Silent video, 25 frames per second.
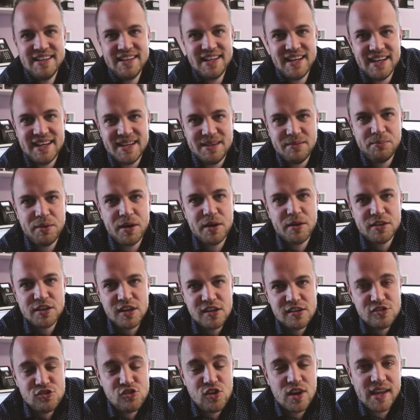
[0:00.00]
But I'll
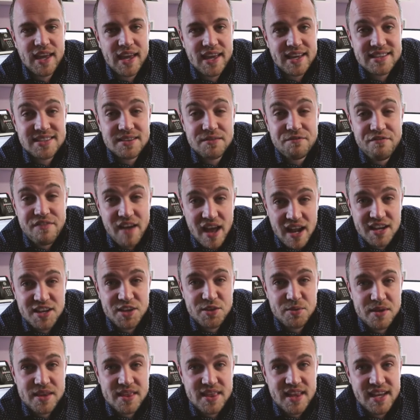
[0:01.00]
try and get you some
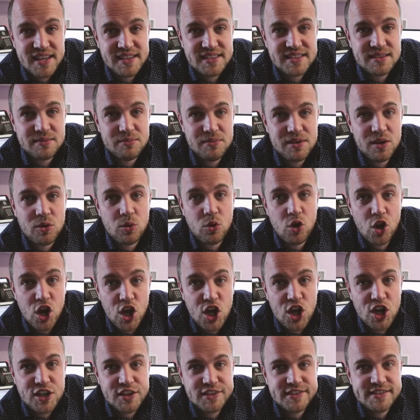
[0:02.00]
value in there, some little
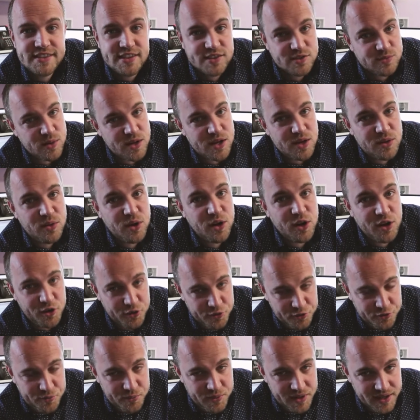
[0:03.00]
learns as well
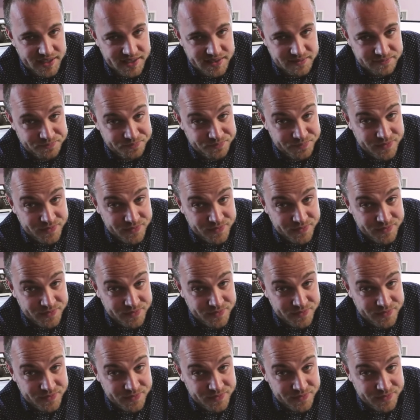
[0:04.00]
along the way.